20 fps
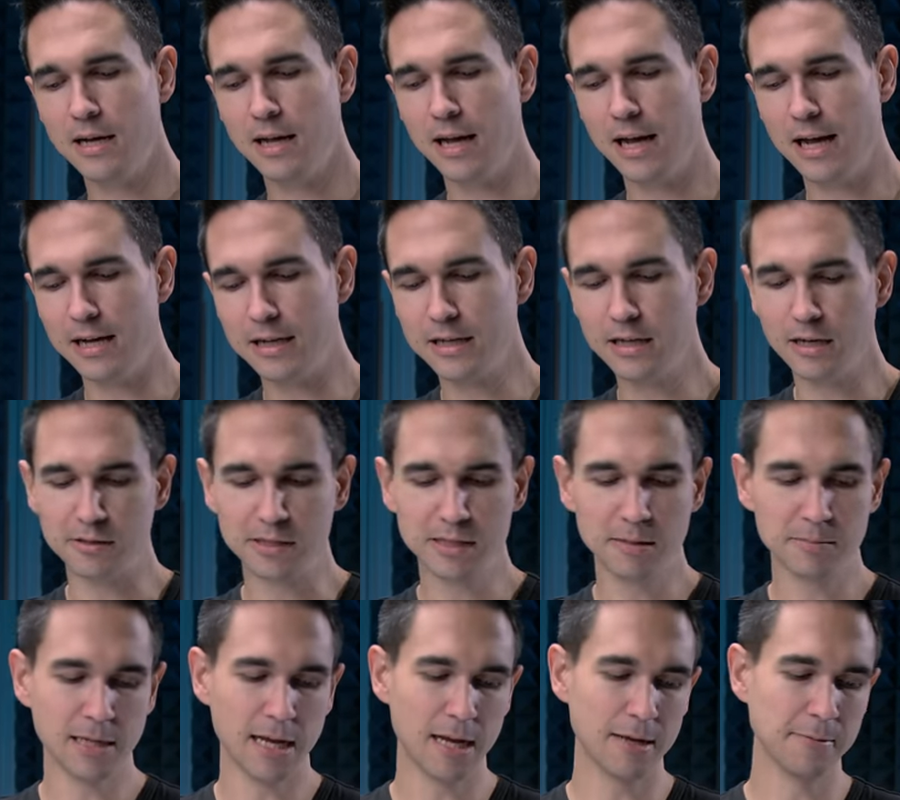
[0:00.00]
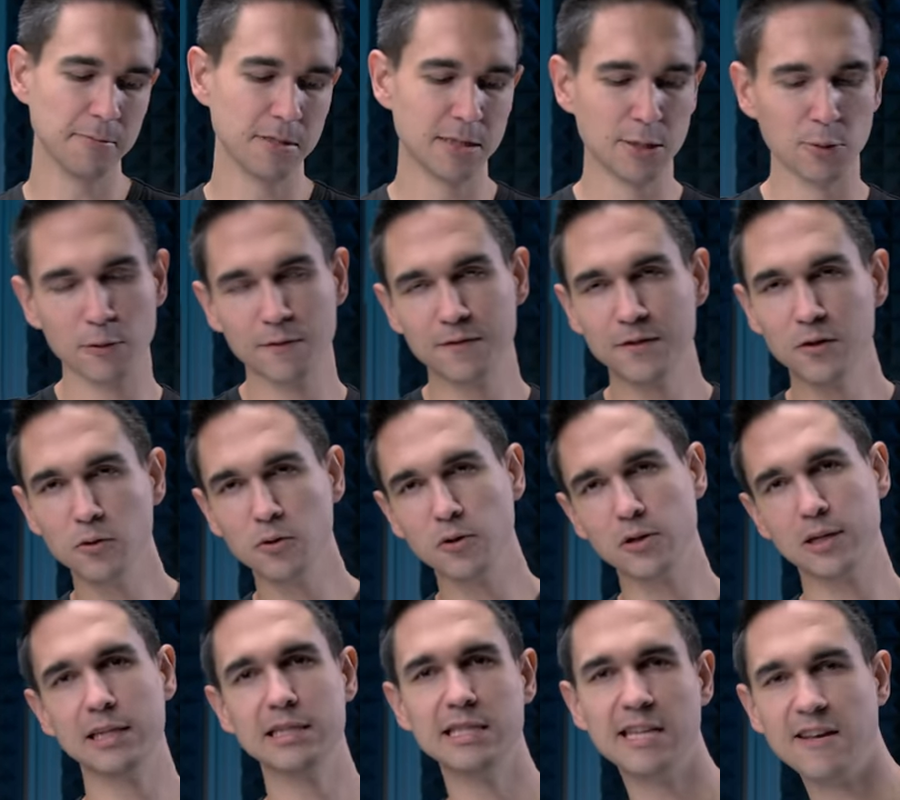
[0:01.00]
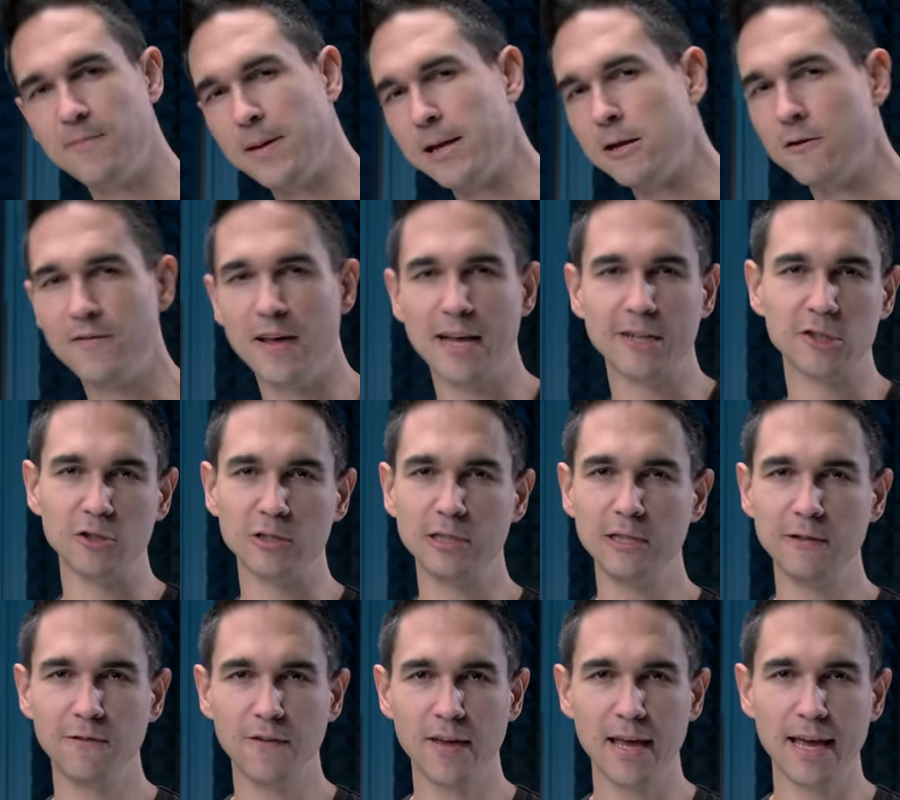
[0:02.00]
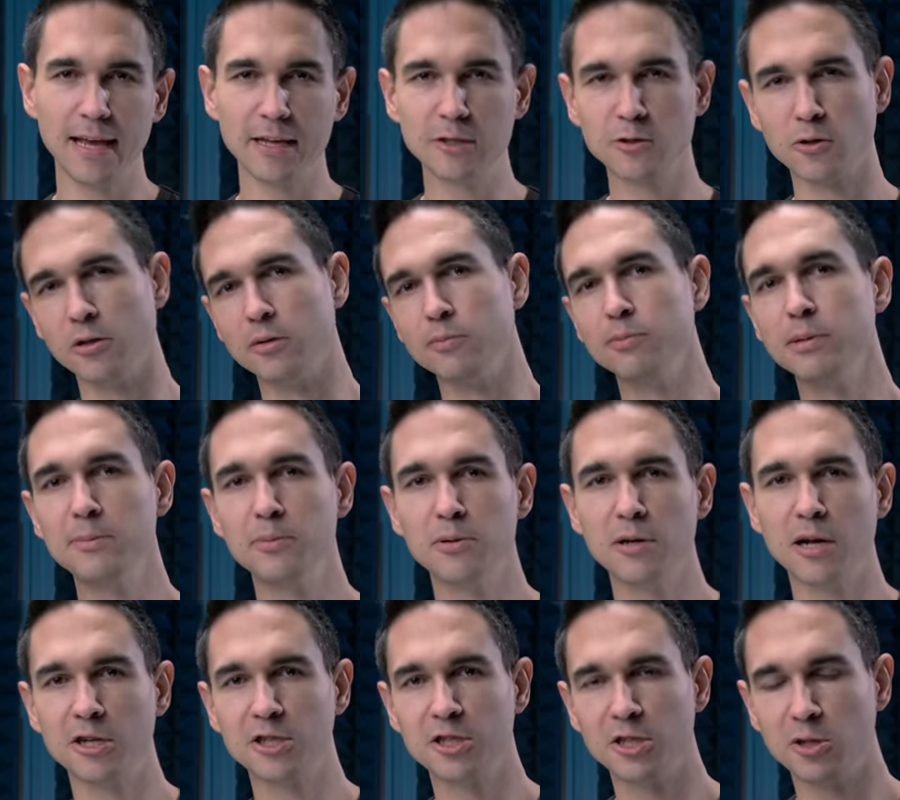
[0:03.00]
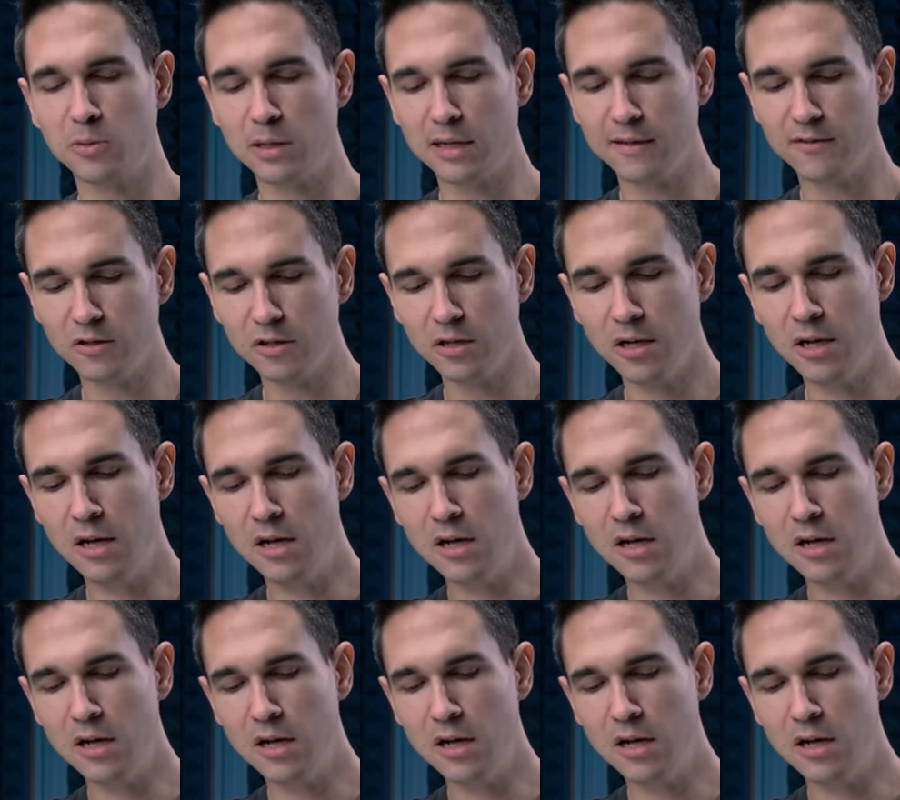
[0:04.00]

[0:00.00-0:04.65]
You know, sometimes the review units have manufacturer defects or they're pre-production or whatever.